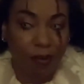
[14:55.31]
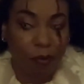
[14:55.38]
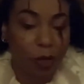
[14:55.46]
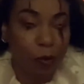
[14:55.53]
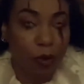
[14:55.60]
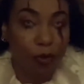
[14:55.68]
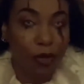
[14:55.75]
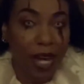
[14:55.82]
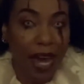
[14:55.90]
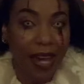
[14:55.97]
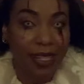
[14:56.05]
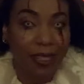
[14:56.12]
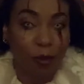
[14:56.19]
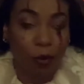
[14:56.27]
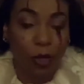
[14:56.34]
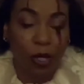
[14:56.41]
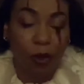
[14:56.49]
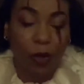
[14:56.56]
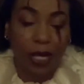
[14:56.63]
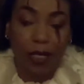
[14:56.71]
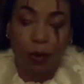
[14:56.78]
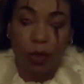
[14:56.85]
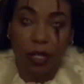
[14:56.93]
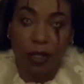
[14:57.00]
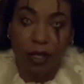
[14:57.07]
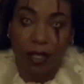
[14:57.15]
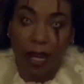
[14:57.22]
people react in weird ways when
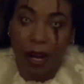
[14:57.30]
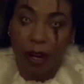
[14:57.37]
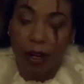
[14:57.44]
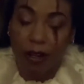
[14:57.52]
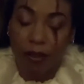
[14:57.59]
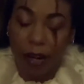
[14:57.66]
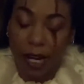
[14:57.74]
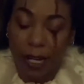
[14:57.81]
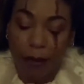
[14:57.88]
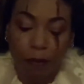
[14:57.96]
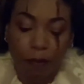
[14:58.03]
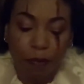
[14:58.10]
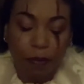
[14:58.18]
they're scared, right?